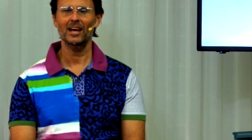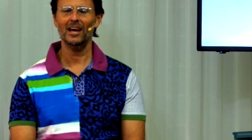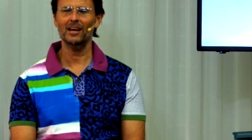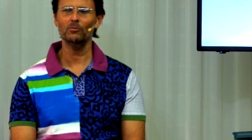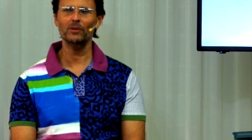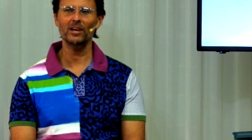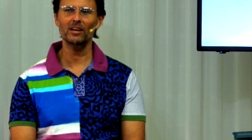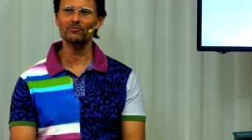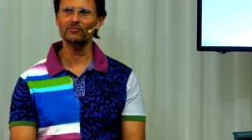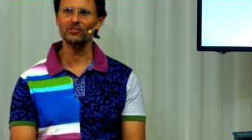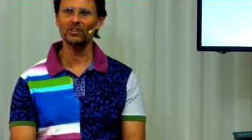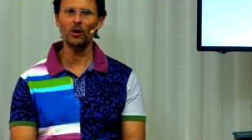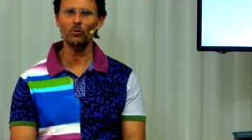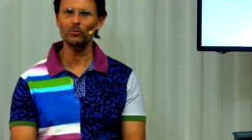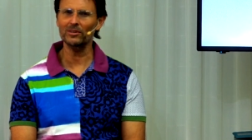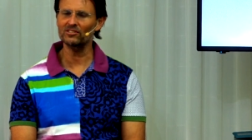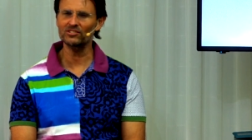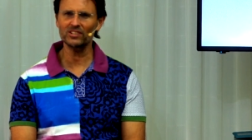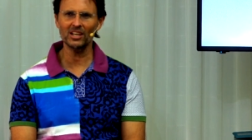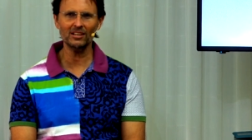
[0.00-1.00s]
and we have
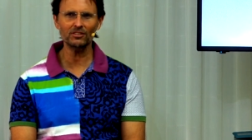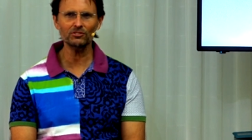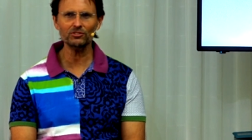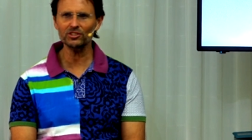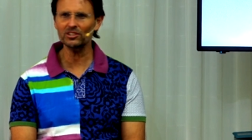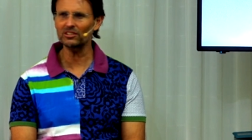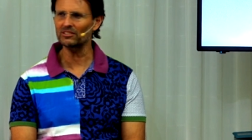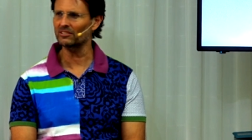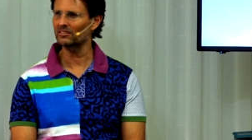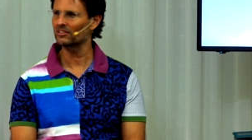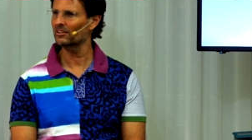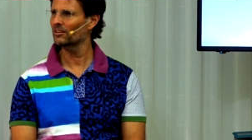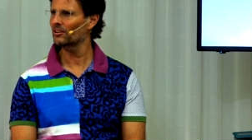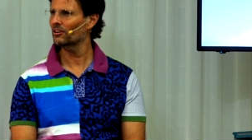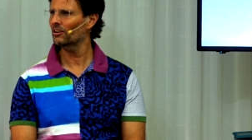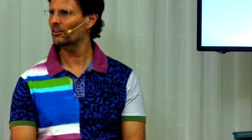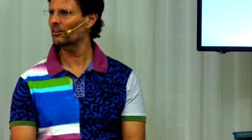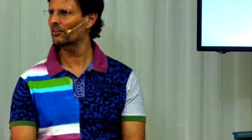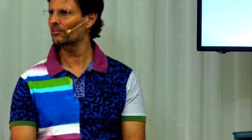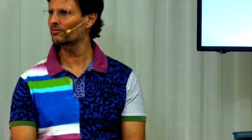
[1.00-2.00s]
no intention
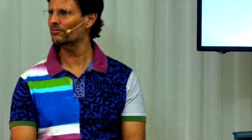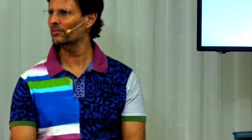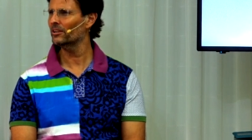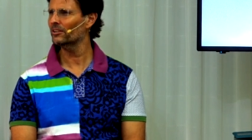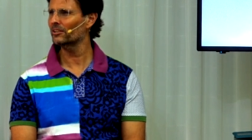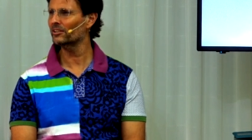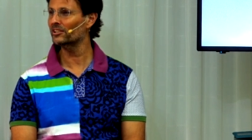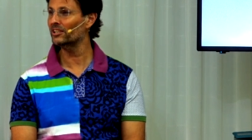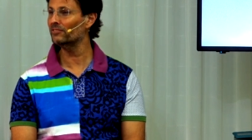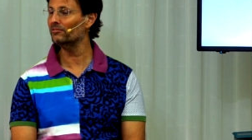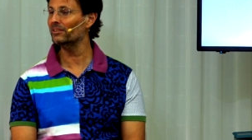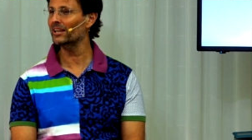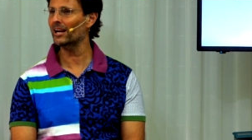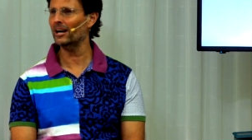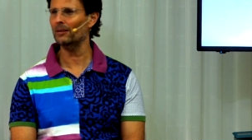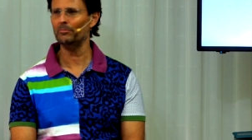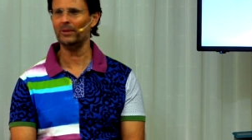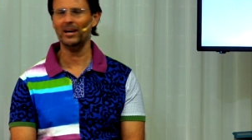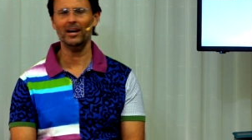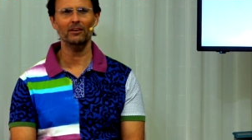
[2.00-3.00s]
of giving
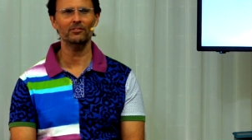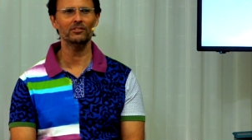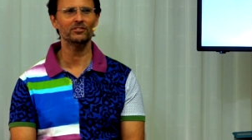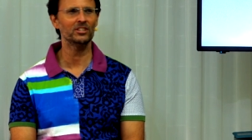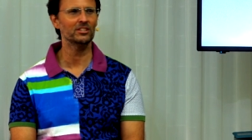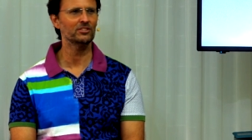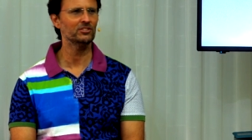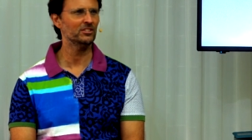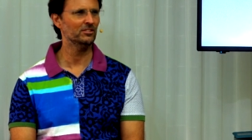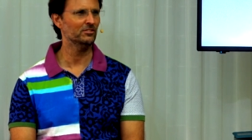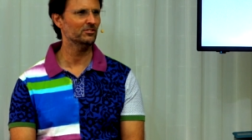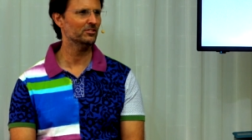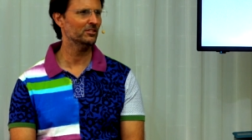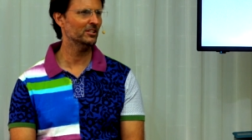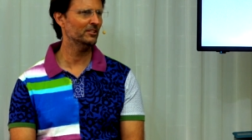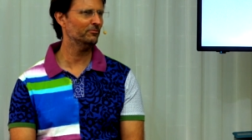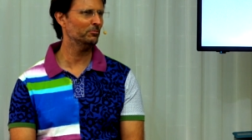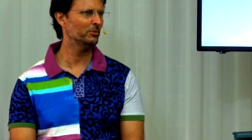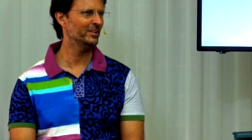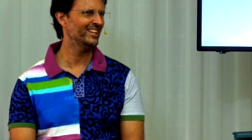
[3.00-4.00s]
up our addictions
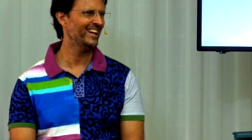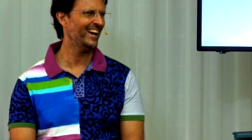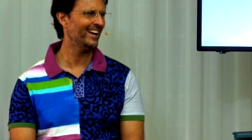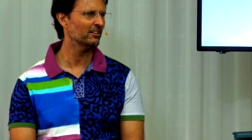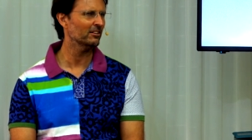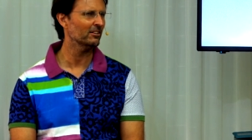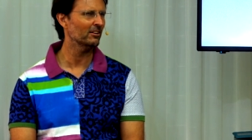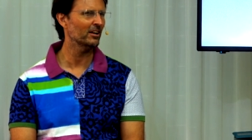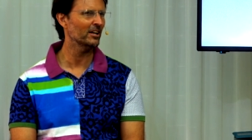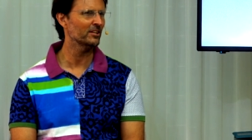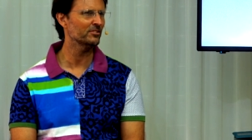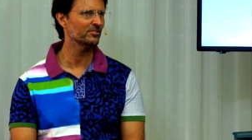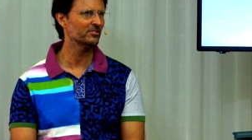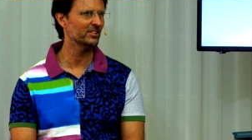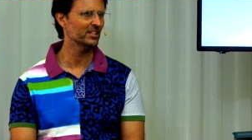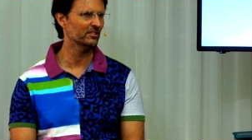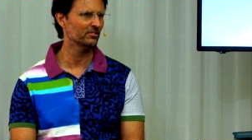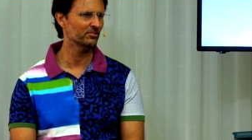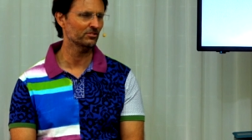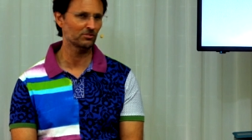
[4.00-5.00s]
if we analyze
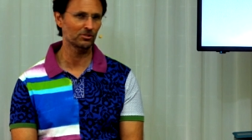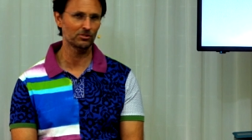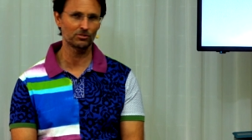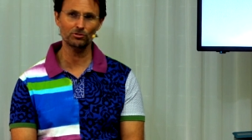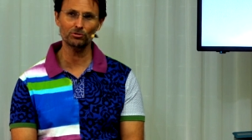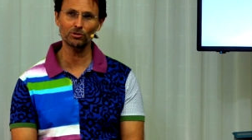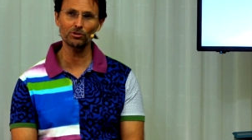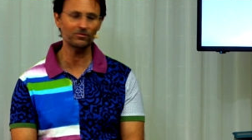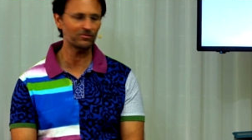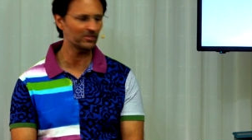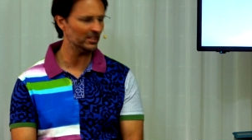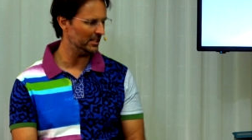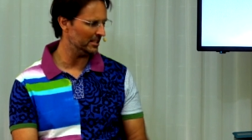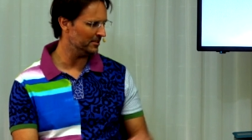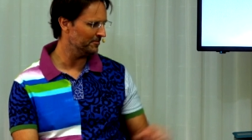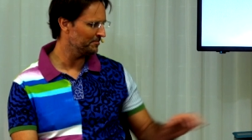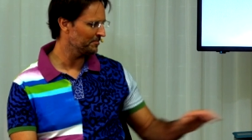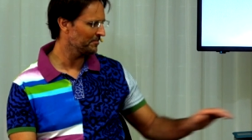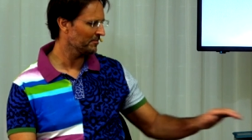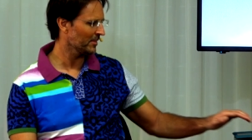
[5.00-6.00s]
things
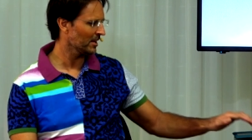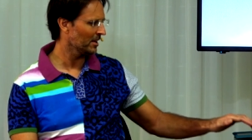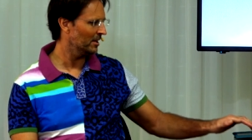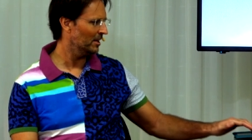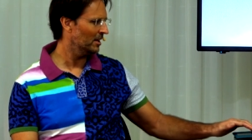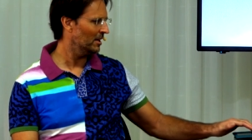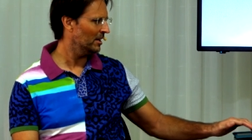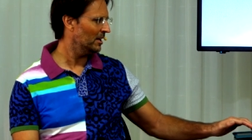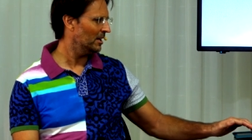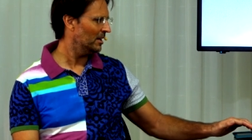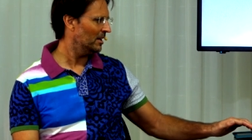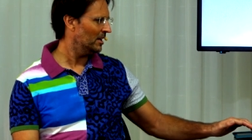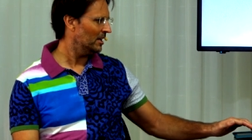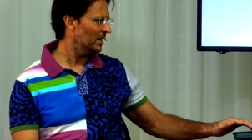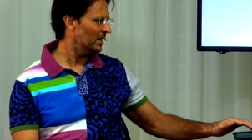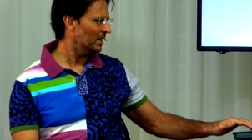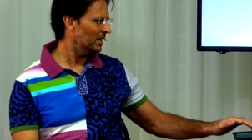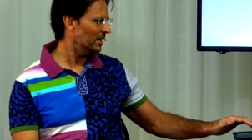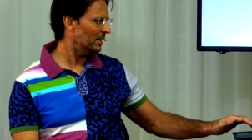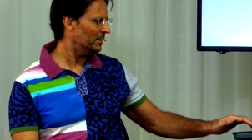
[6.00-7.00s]
truthfully.
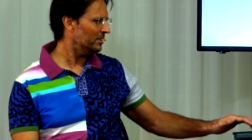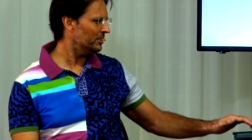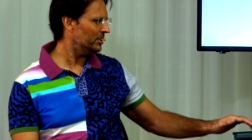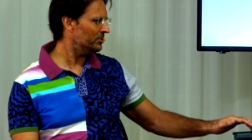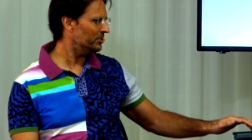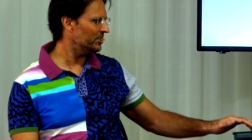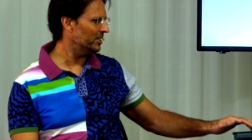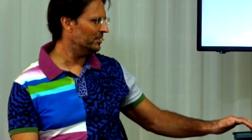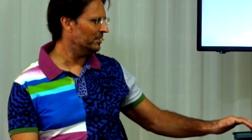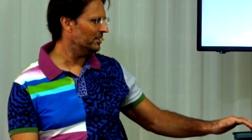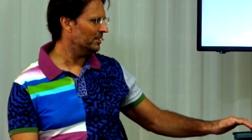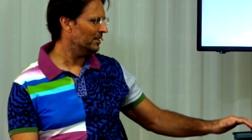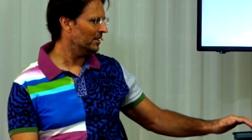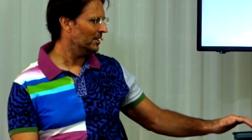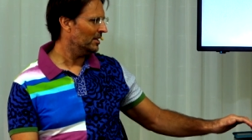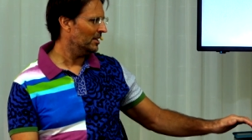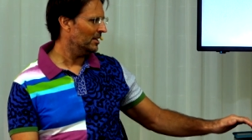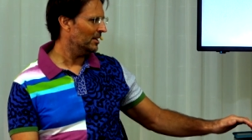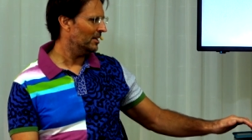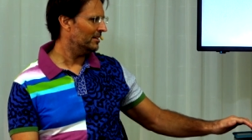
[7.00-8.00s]
In addition,
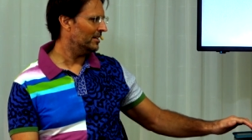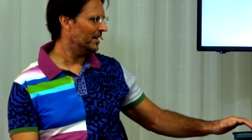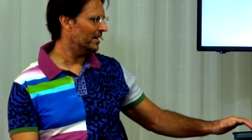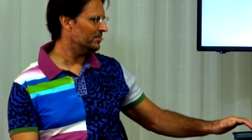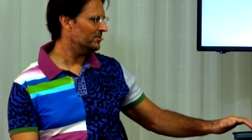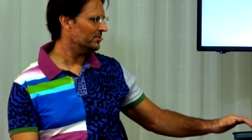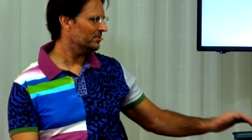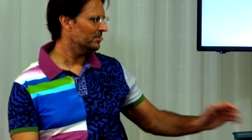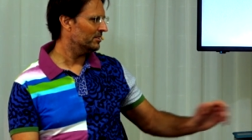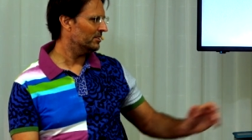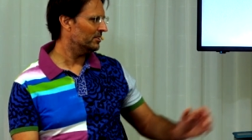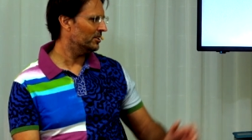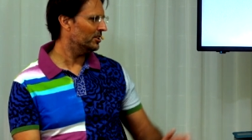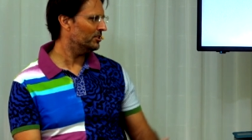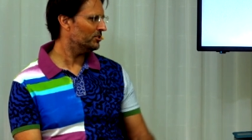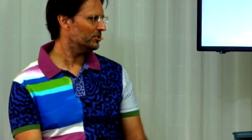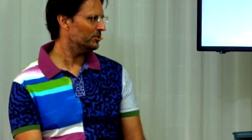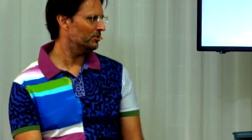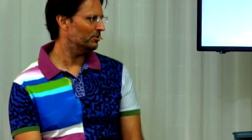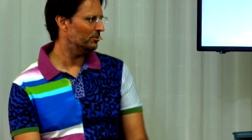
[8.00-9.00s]
there's
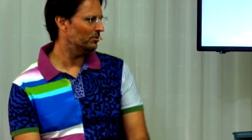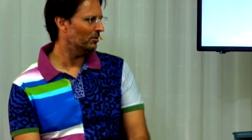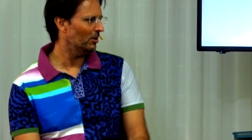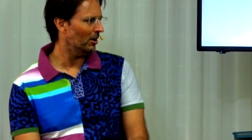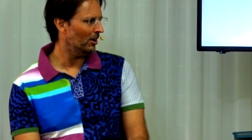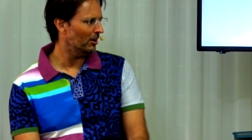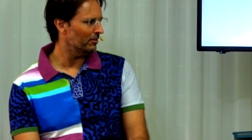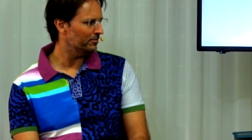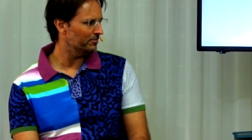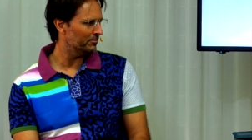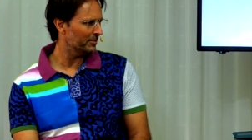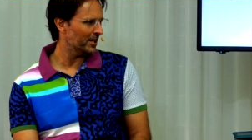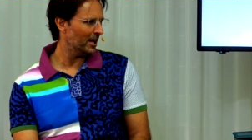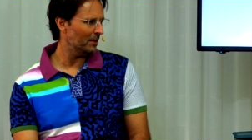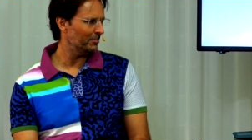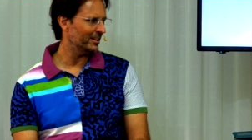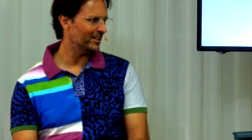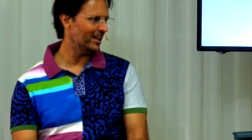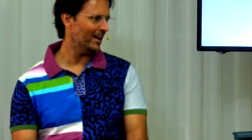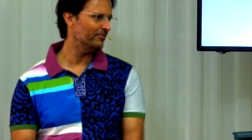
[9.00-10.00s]
the issue of
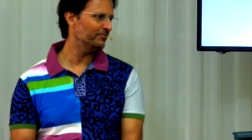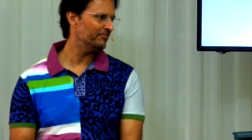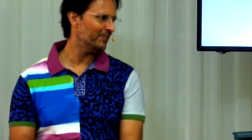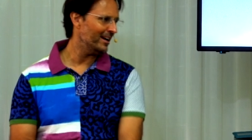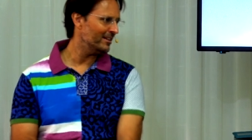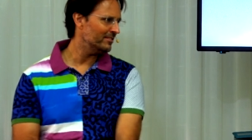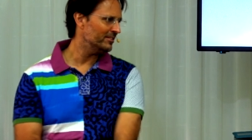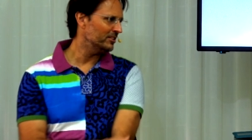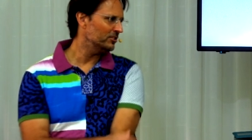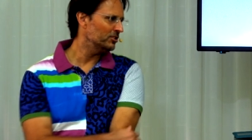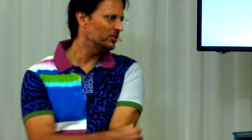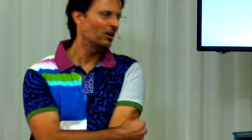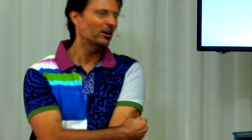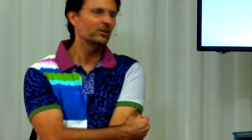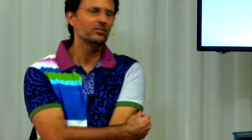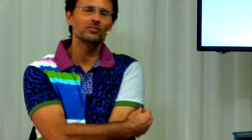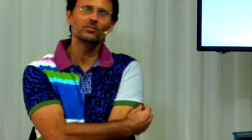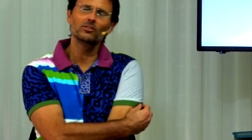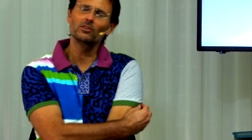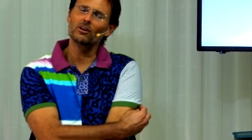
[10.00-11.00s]
coming to have faith in
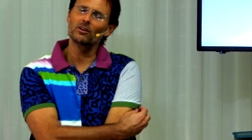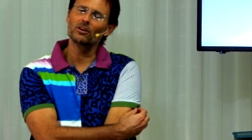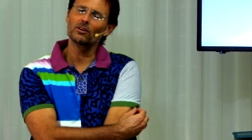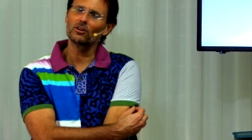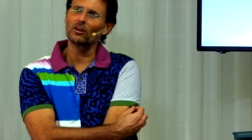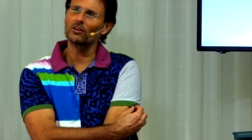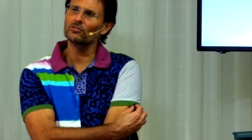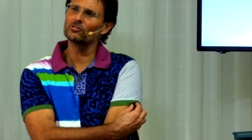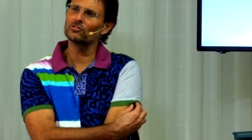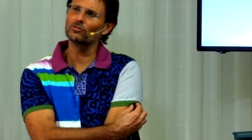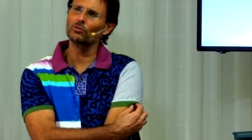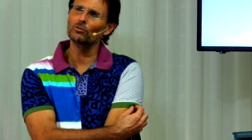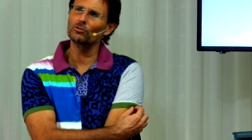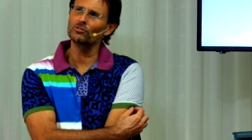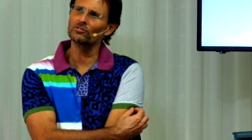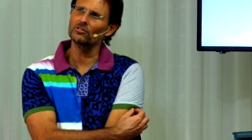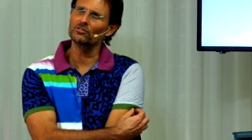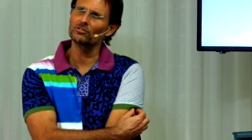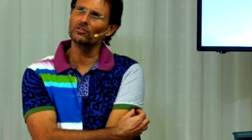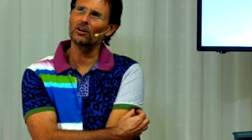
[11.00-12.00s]
God and God's
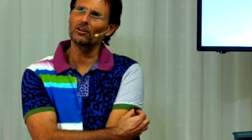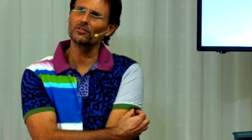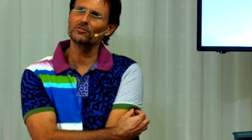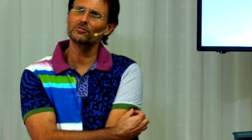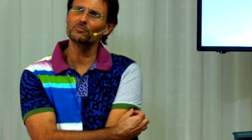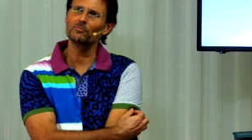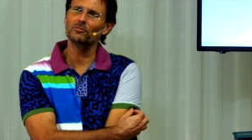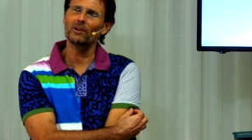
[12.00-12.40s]
laws and God's